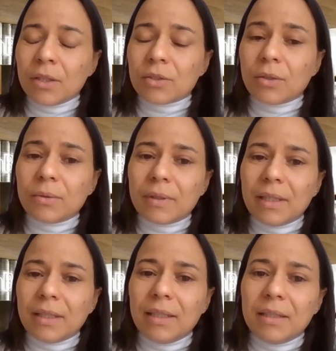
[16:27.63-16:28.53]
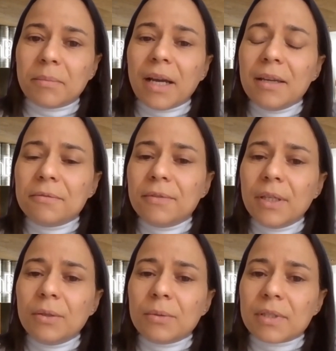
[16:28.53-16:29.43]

So in my view,